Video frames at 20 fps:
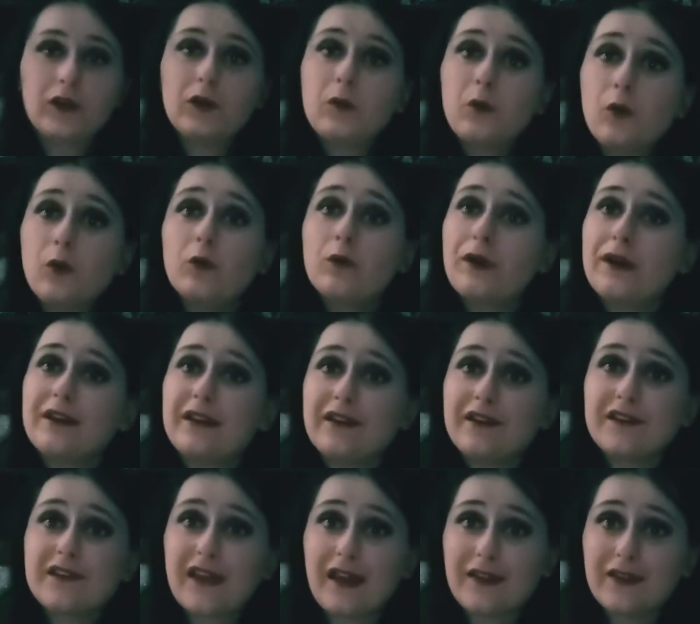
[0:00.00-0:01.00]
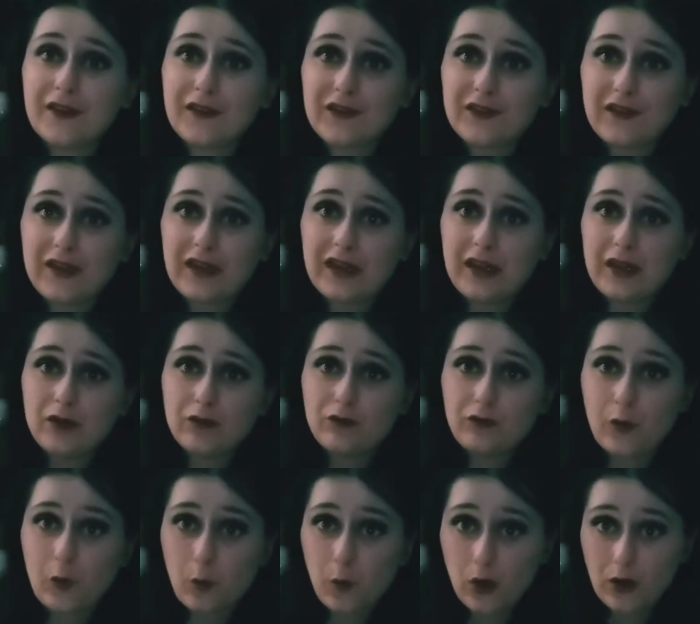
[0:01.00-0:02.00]
You already set the scene
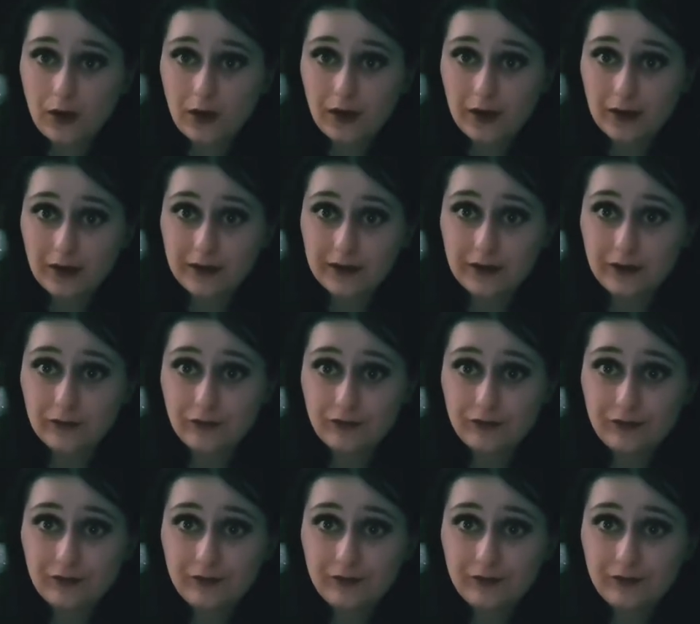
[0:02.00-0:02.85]
for what kind of